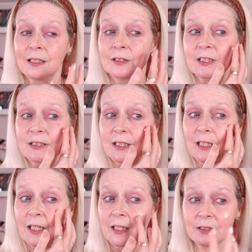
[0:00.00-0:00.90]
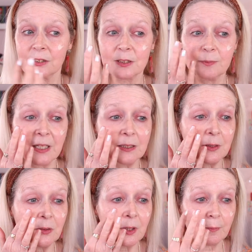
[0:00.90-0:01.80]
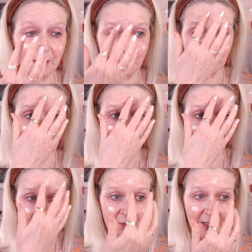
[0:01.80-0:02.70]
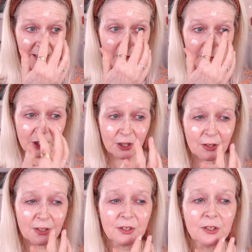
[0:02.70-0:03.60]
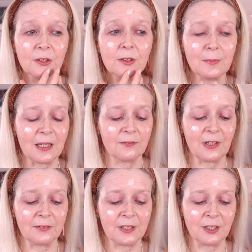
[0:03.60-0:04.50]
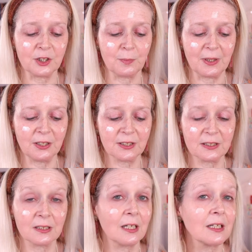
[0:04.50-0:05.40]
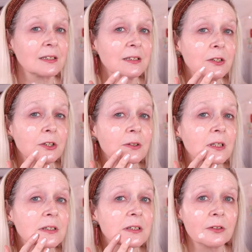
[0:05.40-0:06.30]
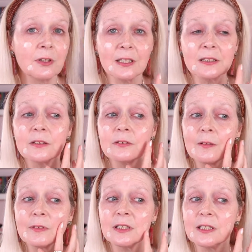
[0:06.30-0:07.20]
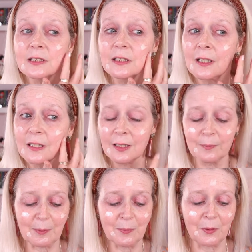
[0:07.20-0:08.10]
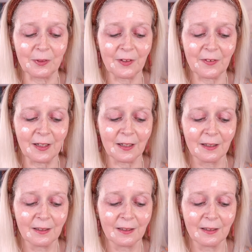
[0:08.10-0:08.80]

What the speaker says: Just think it just makes me look a bit more healthy. I wish I could do matte foundation, but it just accentuates the cracks and crevices a little bit more. And I think